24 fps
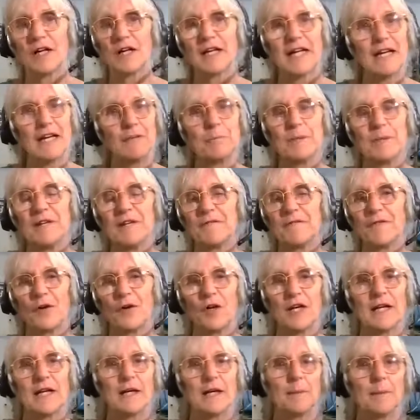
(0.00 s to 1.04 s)
can be
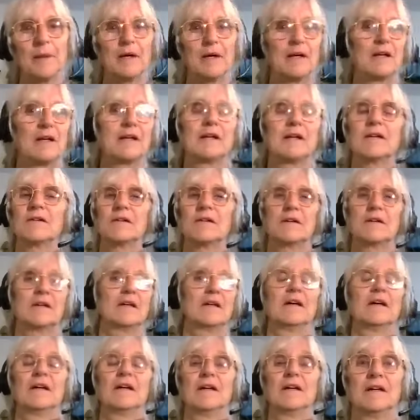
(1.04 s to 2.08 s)
falling apart or
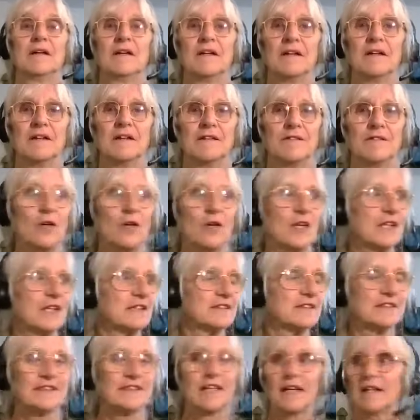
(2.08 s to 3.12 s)
falling
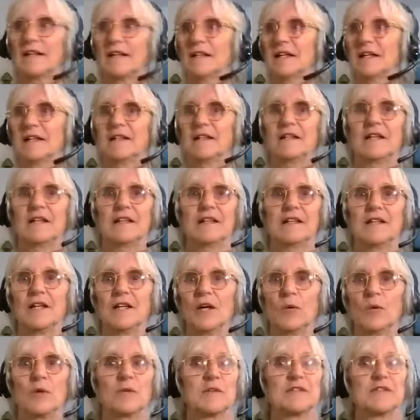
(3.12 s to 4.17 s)
still and not
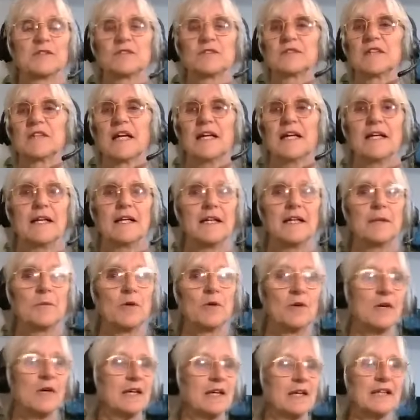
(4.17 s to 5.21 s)
knowing what to say
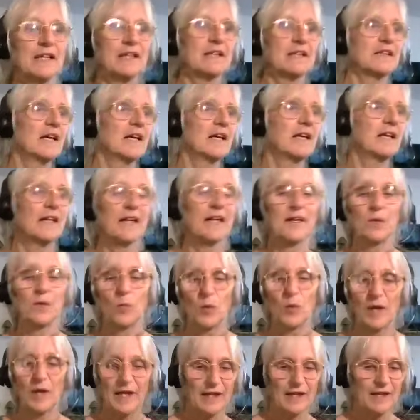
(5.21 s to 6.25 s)
anymore. And in another
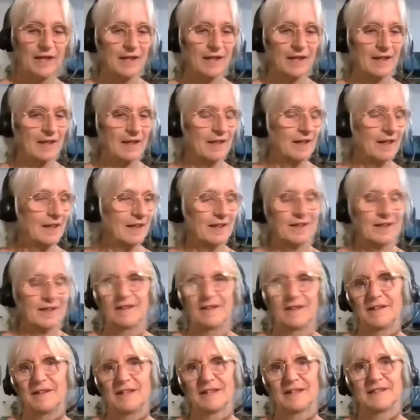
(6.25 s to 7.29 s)
way,
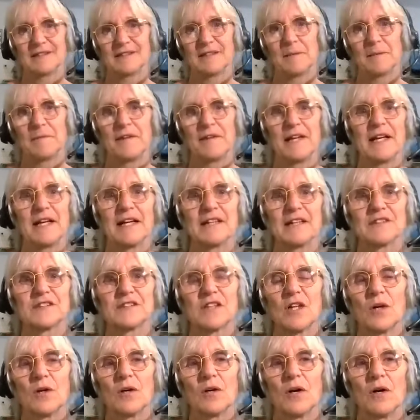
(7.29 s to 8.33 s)
there's something else
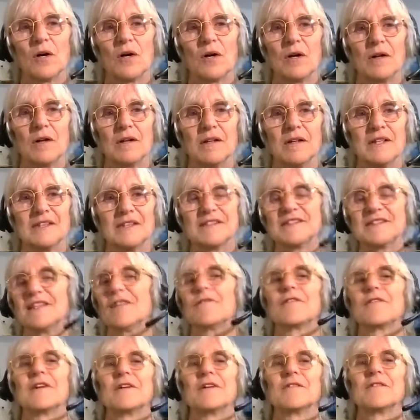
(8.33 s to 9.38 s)
going on. It's
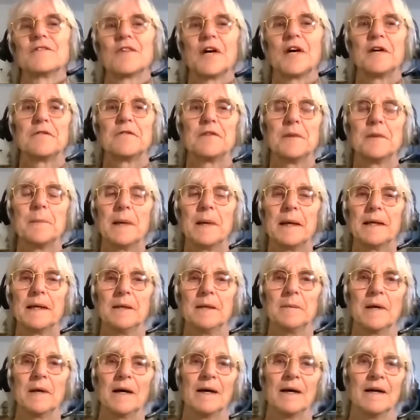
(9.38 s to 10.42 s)
different for everybody,
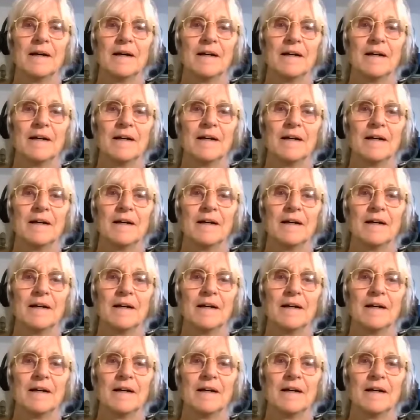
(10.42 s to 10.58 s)
but